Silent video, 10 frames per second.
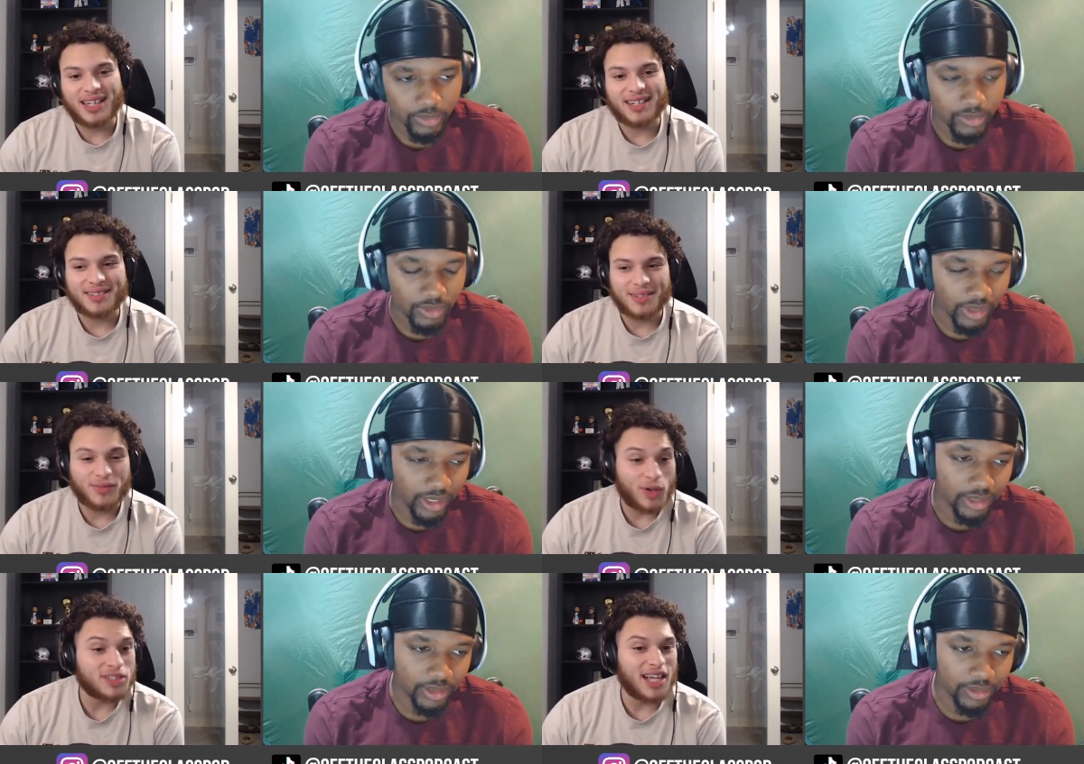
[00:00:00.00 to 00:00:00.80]
Speaker 1: Like the
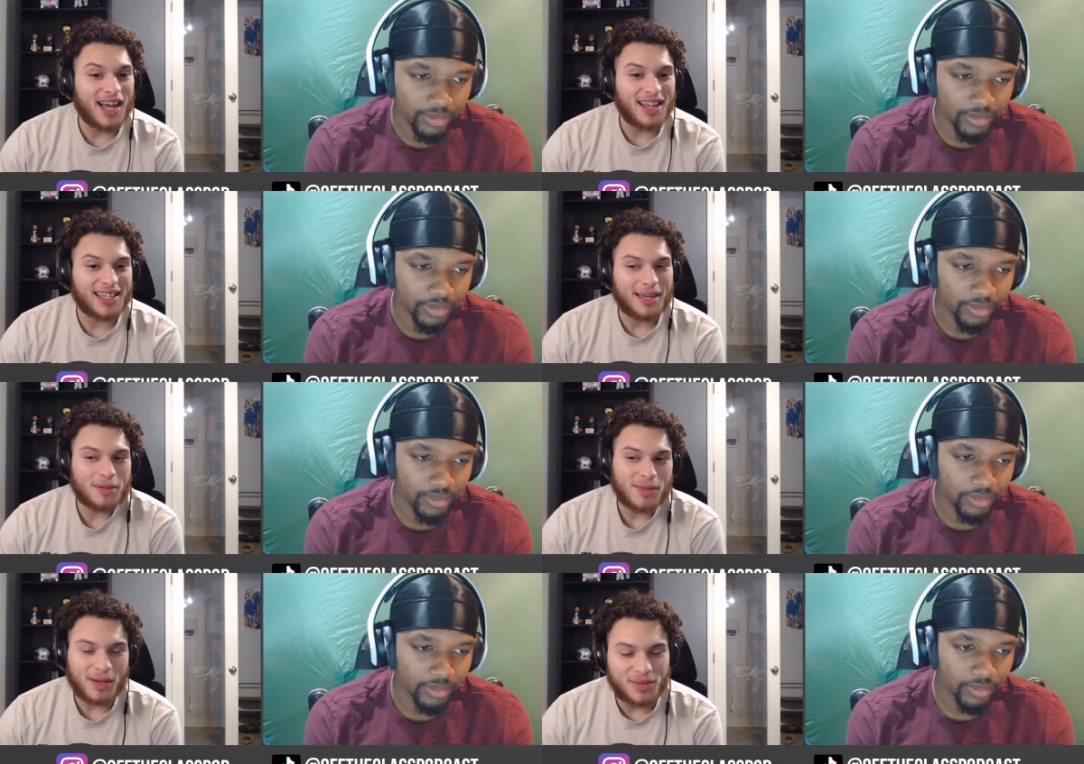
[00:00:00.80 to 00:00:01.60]
first guy that
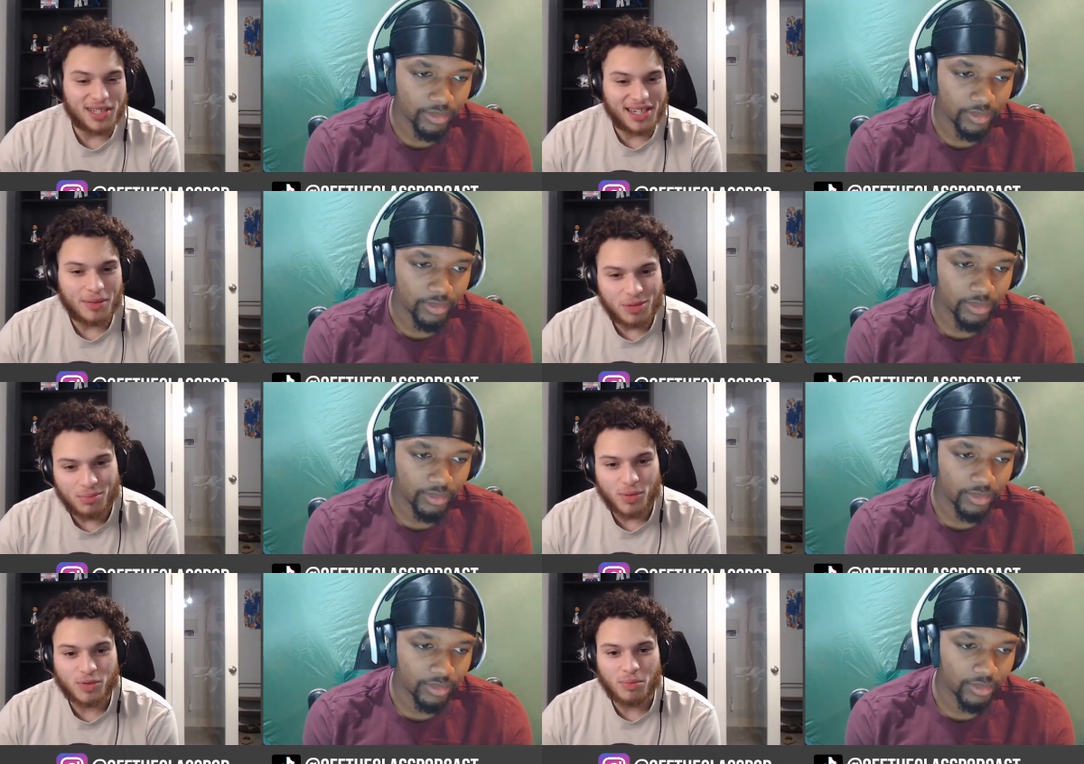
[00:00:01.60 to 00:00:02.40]
came to mind, you said that was
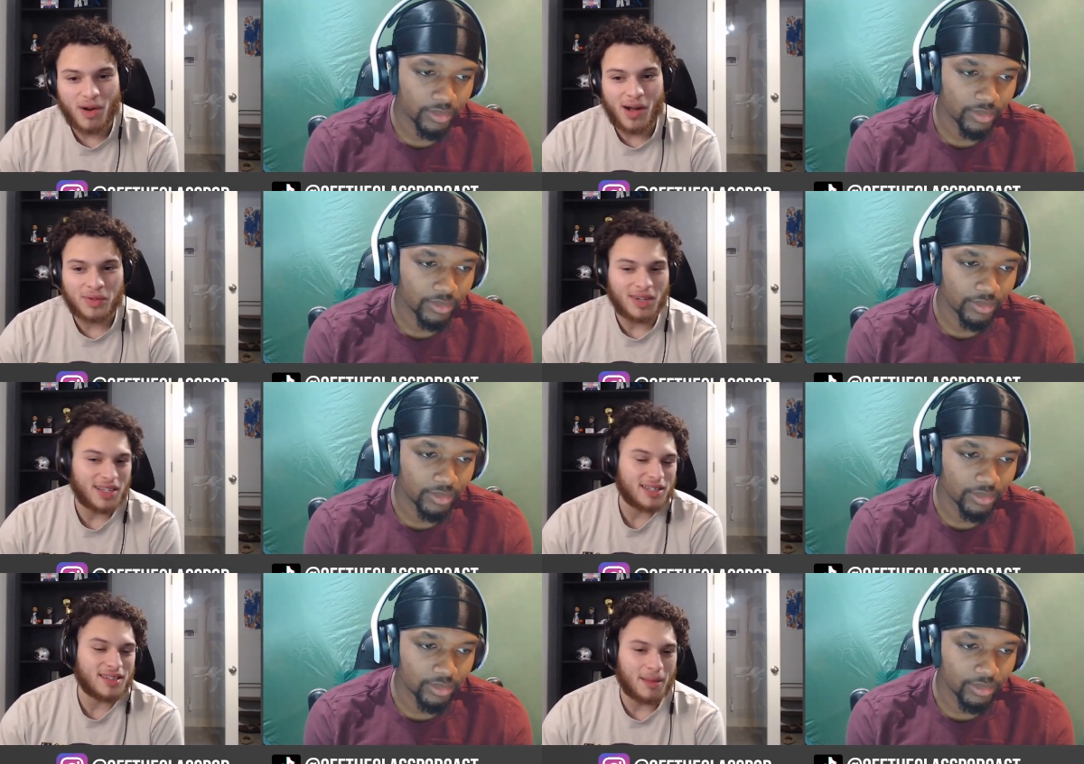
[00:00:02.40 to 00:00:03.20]
Bruce Brown. Now
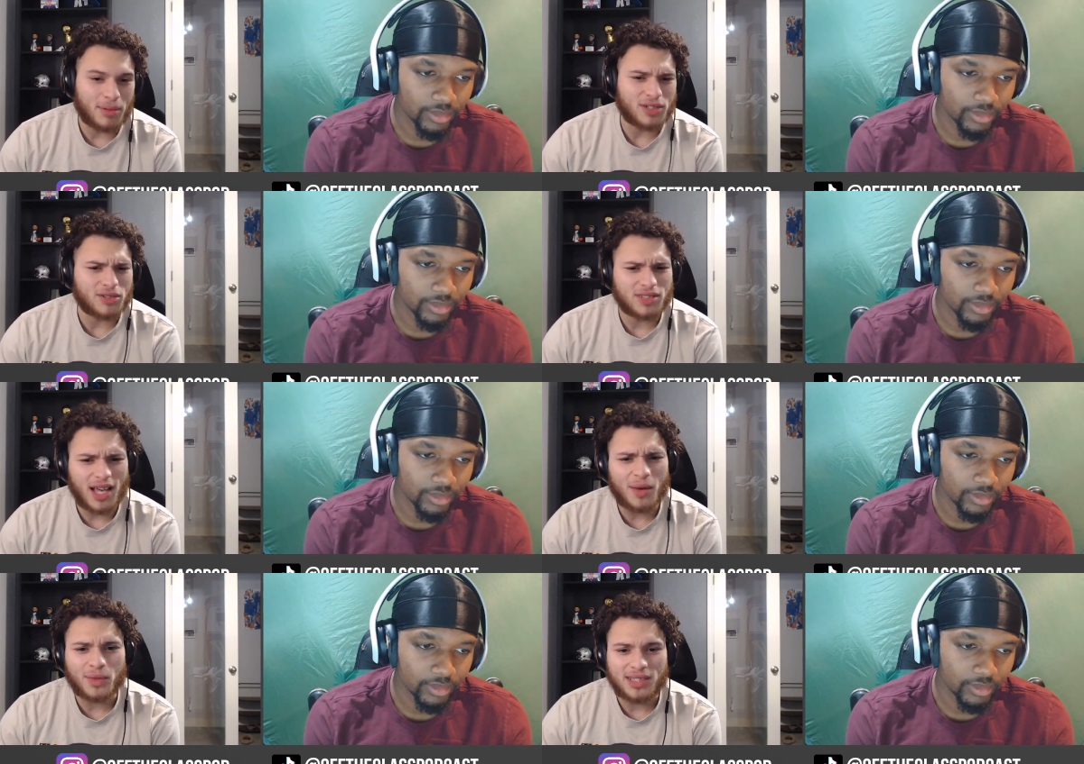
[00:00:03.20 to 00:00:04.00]
he, I'm pretty sure,
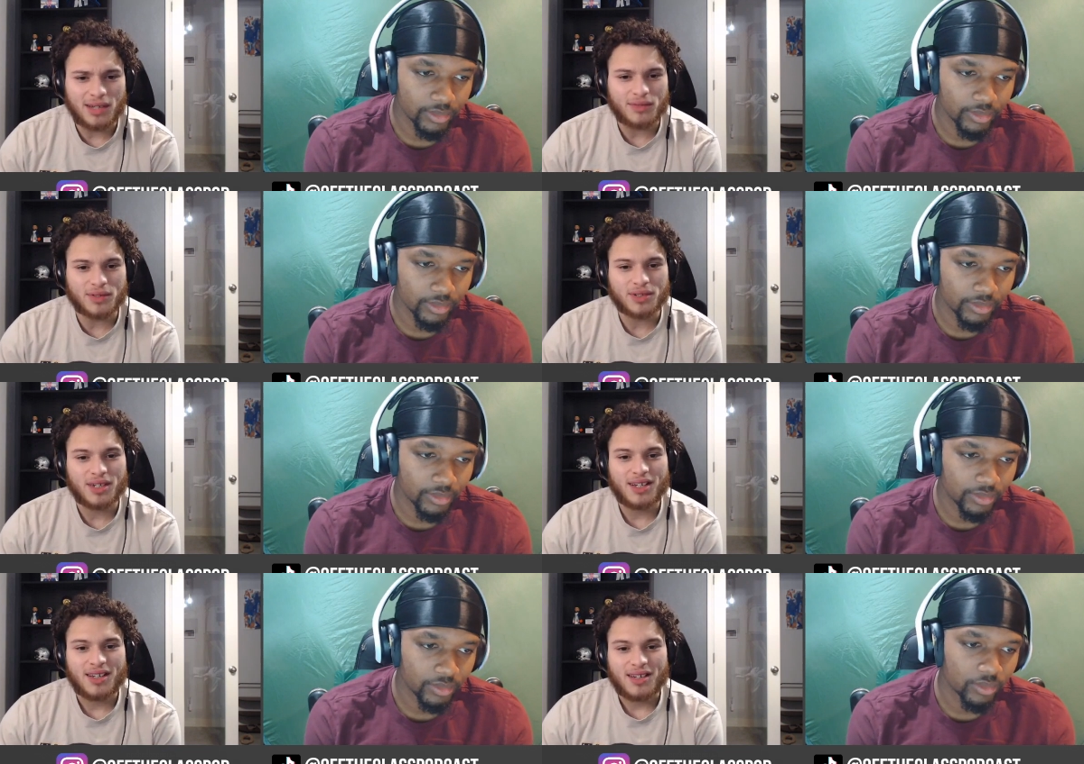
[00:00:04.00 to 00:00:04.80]
signed with Denver,
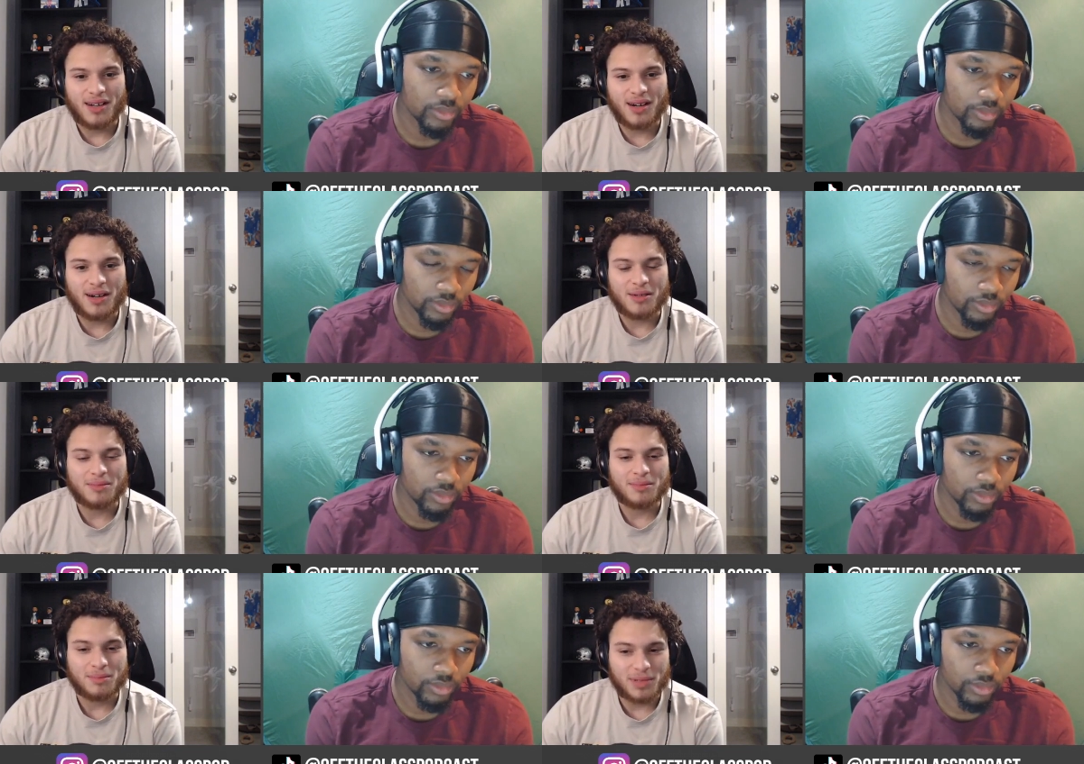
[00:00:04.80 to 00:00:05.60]
mm-hmm.
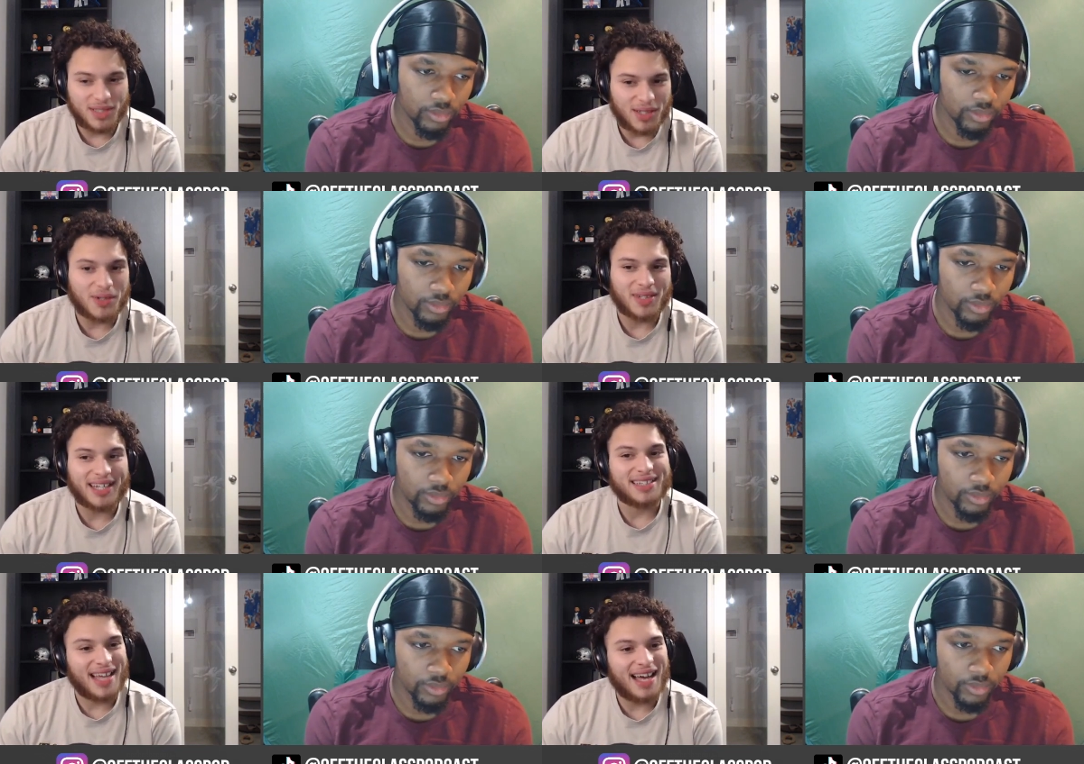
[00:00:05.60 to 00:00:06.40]
um, but still,
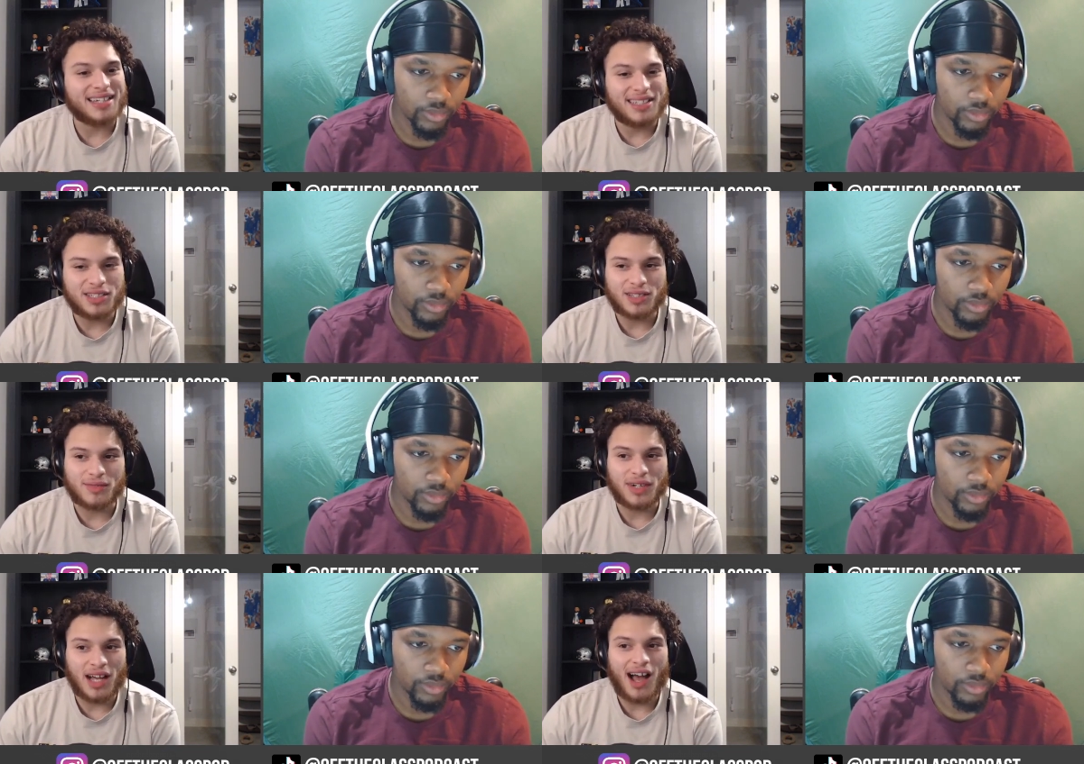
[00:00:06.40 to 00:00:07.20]
like that addition
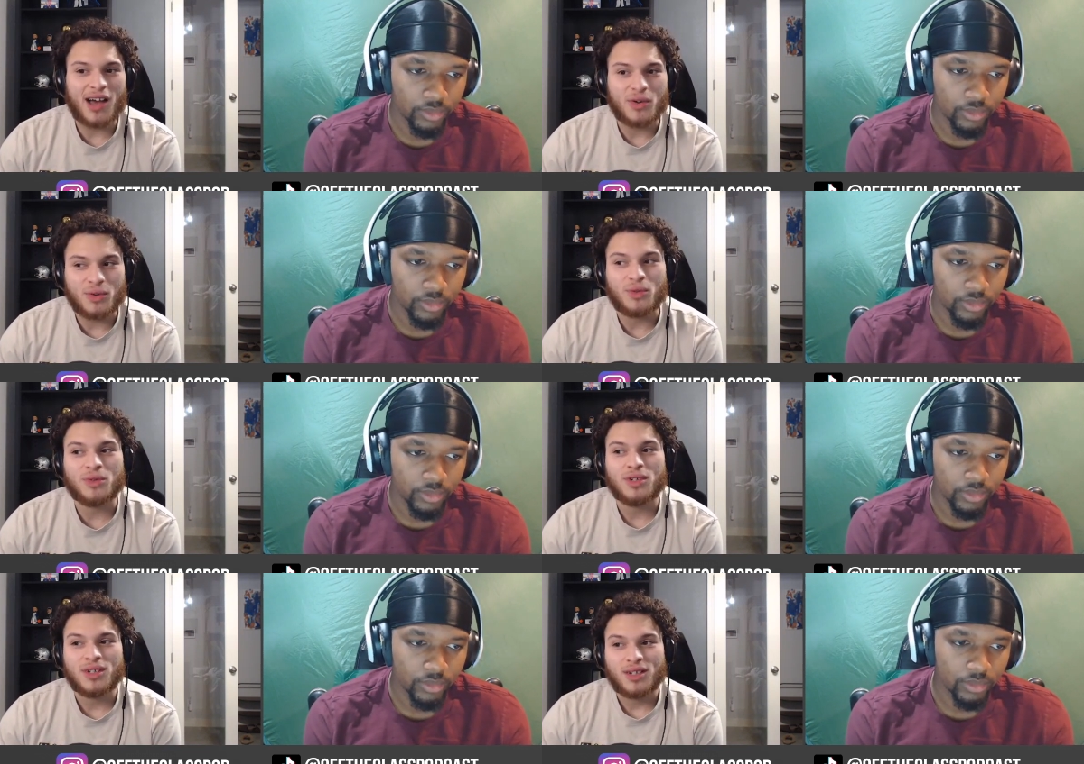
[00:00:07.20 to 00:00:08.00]
of a guy
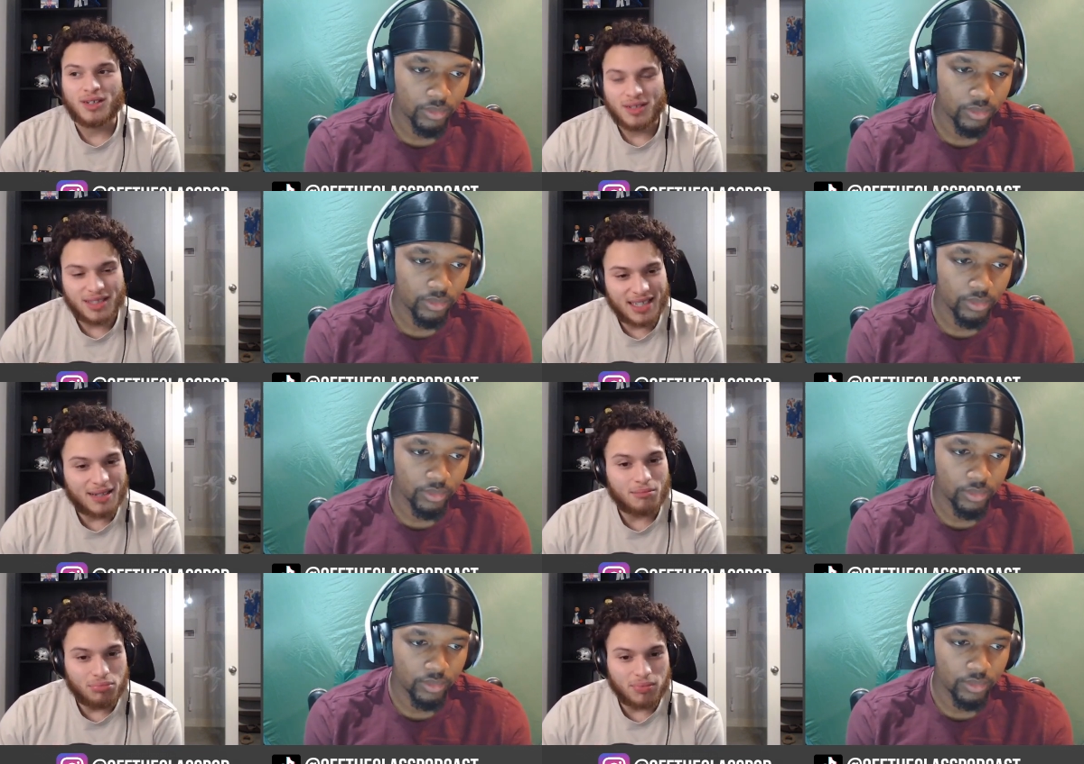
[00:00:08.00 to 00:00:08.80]
who
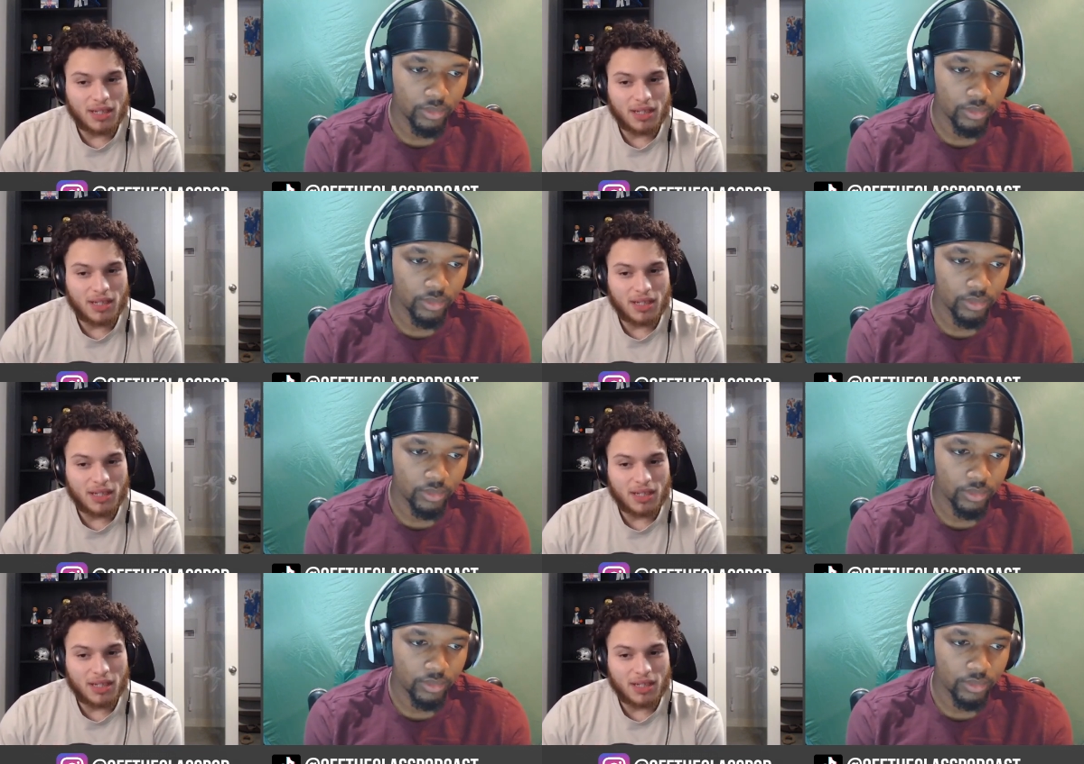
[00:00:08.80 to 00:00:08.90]
can